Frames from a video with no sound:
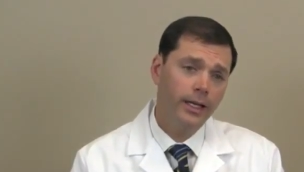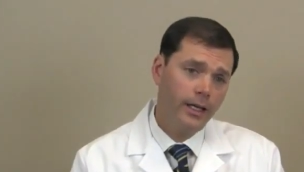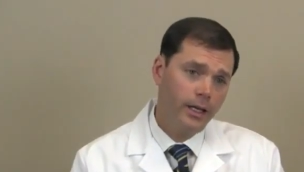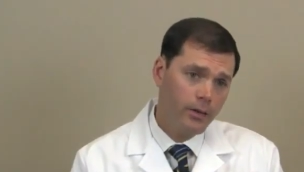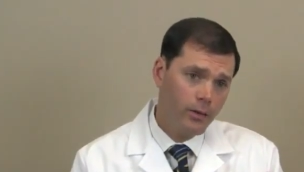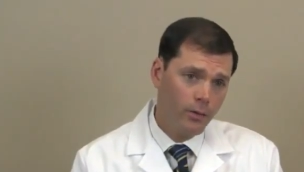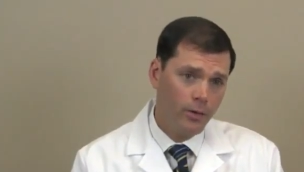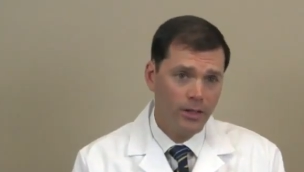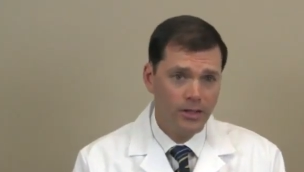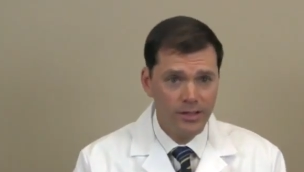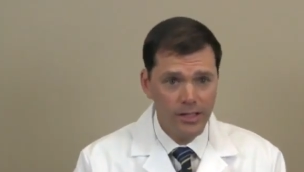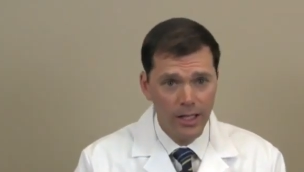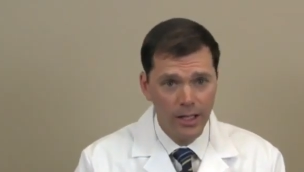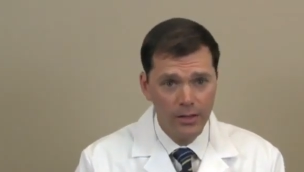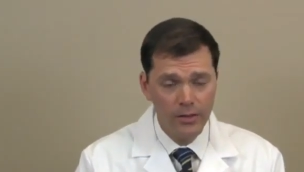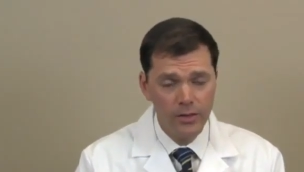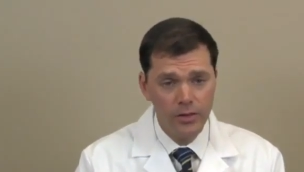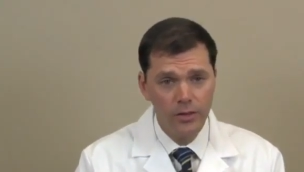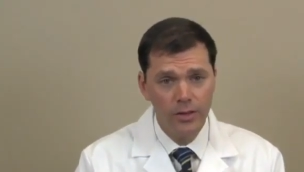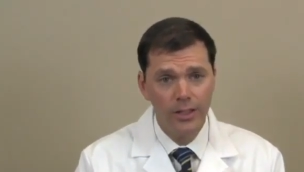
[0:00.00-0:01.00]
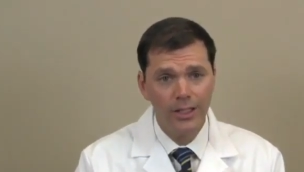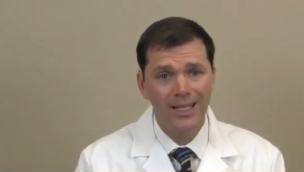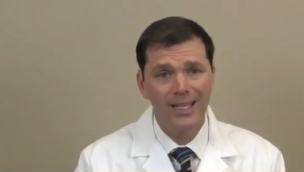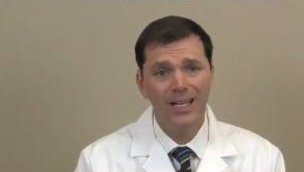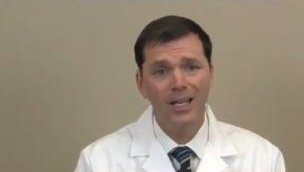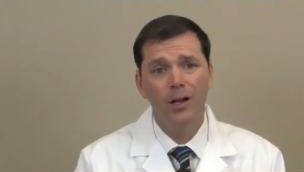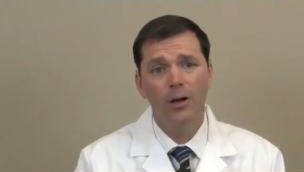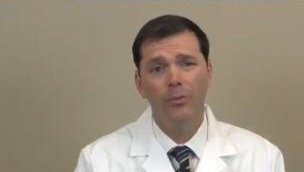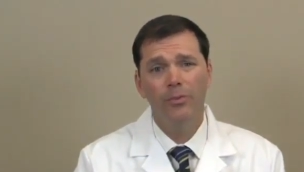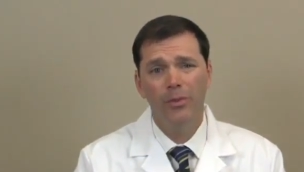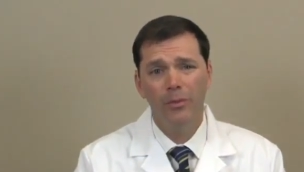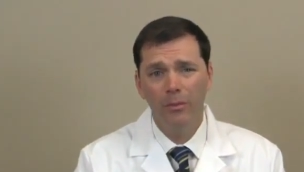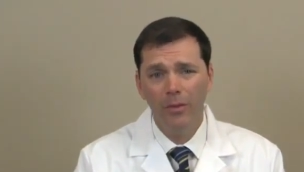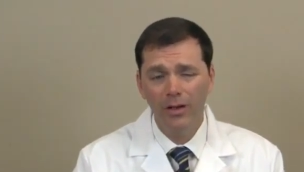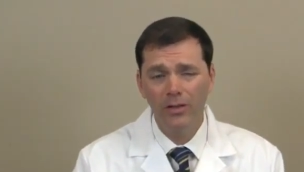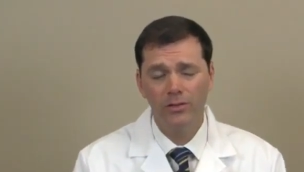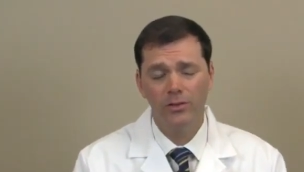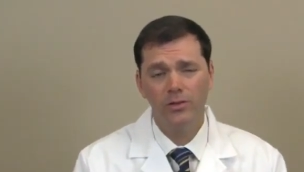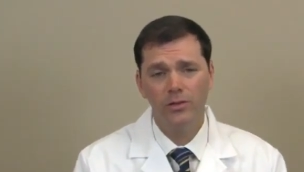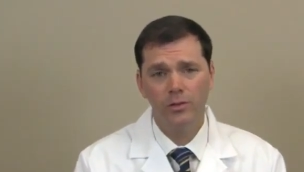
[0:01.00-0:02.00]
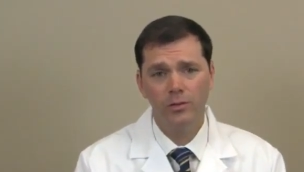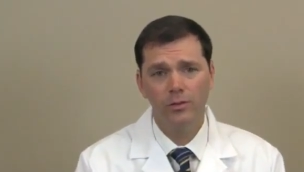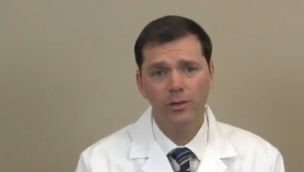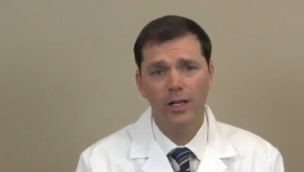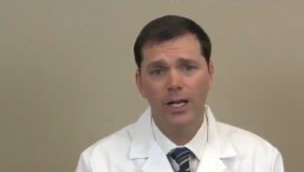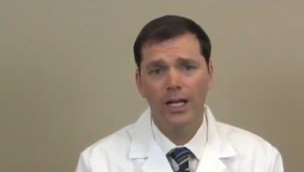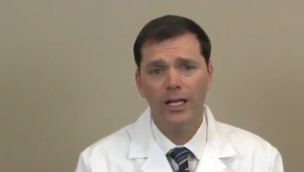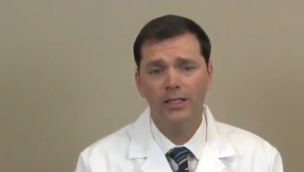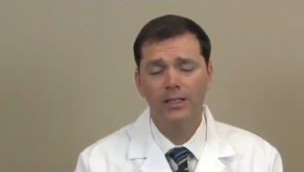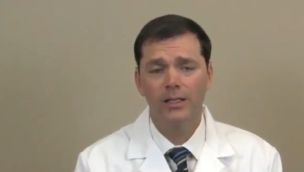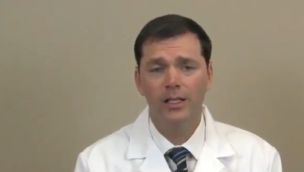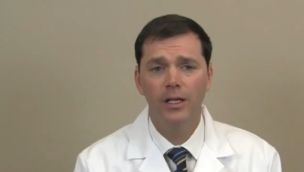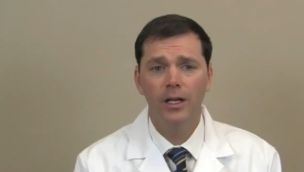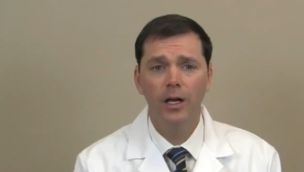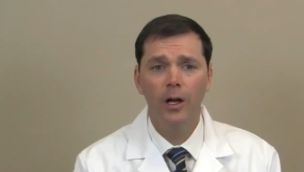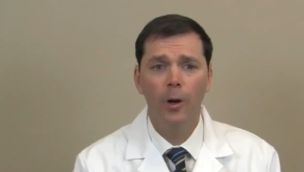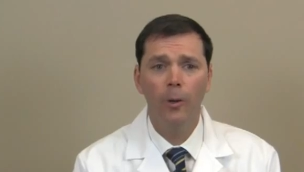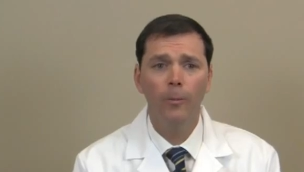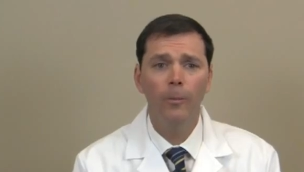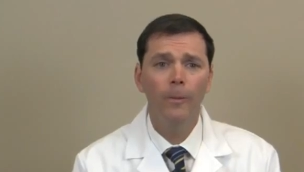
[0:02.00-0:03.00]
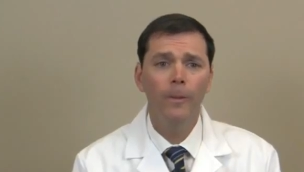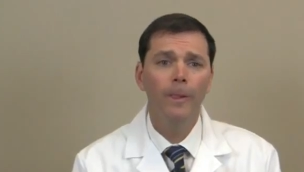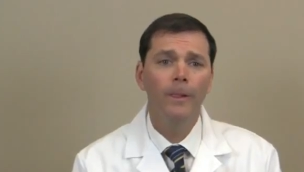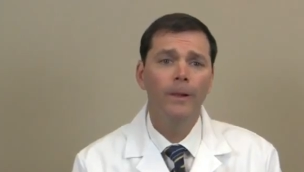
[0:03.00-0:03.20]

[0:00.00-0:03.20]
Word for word: and or a TENS unit can help the muscles relax, can help